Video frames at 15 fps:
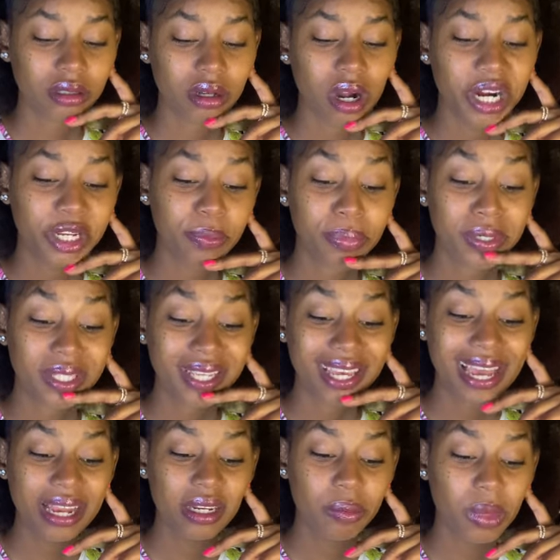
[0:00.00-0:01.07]
Are you putting
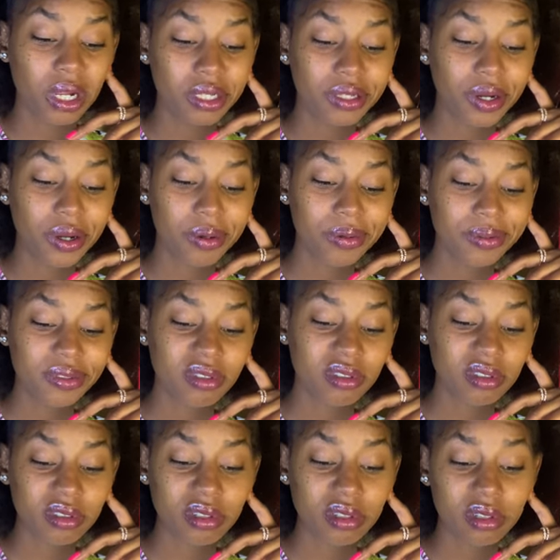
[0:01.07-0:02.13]
your animal down?